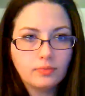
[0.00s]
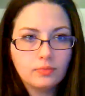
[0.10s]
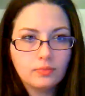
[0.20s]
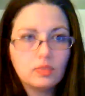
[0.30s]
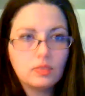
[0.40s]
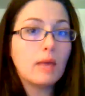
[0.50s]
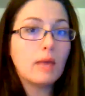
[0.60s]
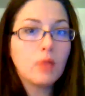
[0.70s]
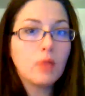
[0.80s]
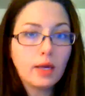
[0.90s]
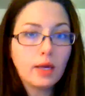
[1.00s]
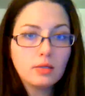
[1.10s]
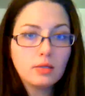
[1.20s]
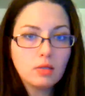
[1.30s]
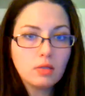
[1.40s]
game
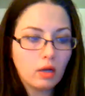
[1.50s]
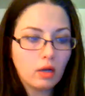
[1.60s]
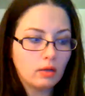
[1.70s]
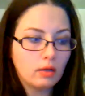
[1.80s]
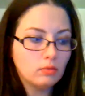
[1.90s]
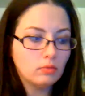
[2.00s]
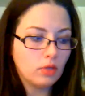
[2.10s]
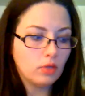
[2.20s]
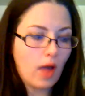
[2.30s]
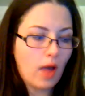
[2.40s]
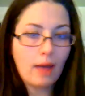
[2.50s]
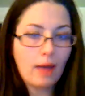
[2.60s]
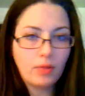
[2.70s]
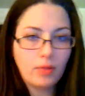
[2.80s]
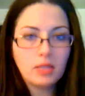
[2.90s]
plans,
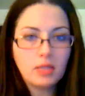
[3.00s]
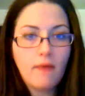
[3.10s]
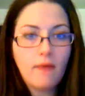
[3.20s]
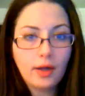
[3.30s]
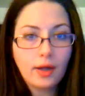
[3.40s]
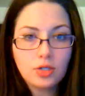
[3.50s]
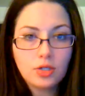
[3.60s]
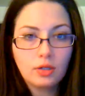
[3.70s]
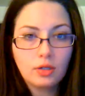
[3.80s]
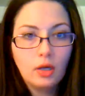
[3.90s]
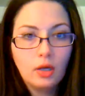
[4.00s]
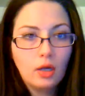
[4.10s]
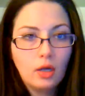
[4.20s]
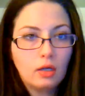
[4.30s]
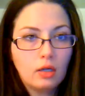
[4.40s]
plans of action.
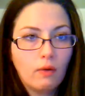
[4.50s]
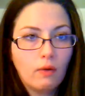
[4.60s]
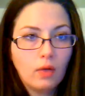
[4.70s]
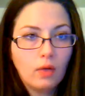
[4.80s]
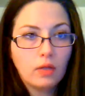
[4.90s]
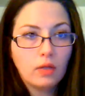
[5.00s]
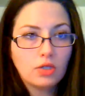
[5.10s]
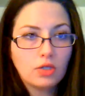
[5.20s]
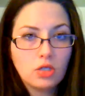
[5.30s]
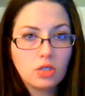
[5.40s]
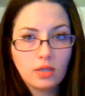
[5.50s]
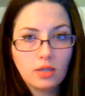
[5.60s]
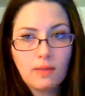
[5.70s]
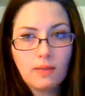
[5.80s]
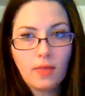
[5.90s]
That's just not
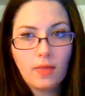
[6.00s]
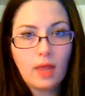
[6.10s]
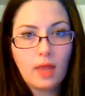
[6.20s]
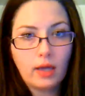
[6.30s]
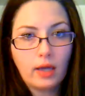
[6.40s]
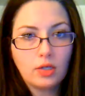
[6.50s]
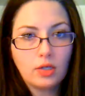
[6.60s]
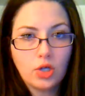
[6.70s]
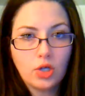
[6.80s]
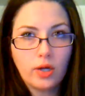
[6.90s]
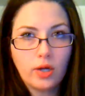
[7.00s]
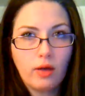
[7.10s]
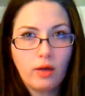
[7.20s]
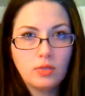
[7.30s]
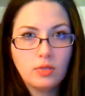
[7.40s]
something that I can churn
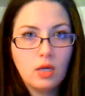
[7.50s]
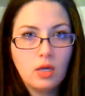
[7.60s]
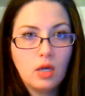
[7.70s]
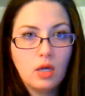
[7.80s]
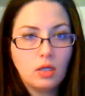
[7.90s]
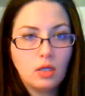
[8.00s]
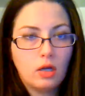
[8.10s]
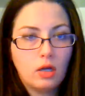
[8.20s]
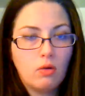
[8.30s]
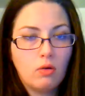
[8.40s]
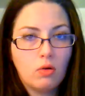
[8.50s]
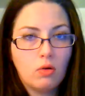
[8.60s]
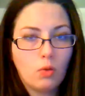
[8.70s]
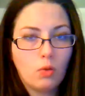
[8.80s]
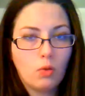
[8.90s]
out, on a
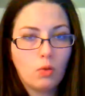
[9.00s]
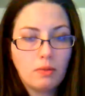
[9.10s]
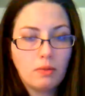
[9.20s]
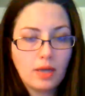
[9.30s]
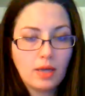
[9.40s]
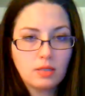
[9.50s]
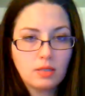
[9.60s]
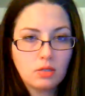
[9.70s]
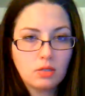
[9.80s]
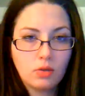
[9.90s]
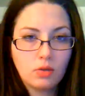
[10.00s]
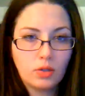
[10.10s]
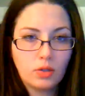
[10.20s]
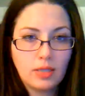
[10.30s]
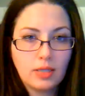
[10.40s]
weekly basis or on a
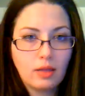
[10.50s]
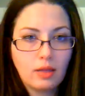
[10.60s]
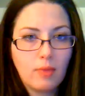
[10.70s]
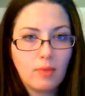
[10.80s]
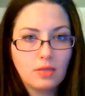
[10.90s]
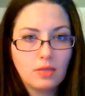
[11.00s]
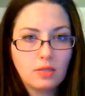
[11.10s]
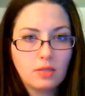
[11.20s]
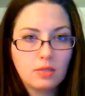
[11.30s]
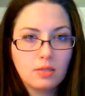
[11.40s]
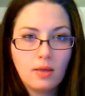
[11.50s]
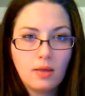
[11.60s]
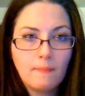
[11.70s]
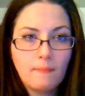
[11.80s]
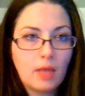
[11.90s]
daily basis.
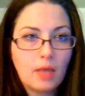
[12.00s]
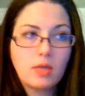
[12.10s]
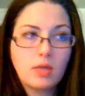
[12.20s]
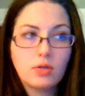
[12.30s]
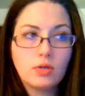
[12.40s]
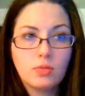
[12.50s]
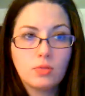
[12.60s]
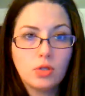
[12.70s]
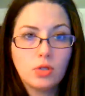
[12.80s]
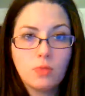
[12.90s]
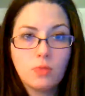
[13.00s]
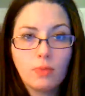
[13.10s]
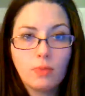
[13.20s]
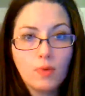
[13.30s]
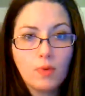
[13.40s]
I mean, there's some really smart
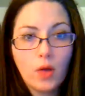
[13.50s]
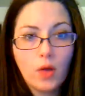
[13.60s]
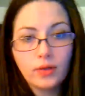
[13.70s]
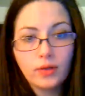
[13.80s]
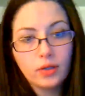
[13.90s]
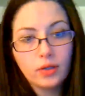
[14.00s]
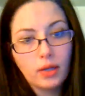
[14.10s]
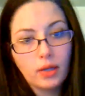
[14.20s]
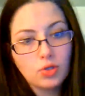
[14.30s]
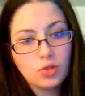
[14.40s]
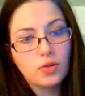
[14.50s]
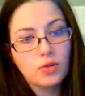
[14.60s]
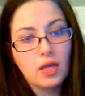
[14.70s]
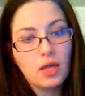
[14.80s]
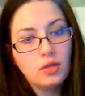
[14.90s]
people out there that I'm sure that they
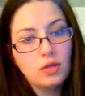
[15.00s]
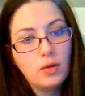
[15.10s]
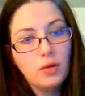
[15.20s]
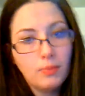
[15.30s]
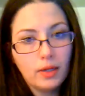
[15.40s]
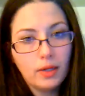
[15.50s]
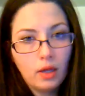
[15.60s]
could do it, but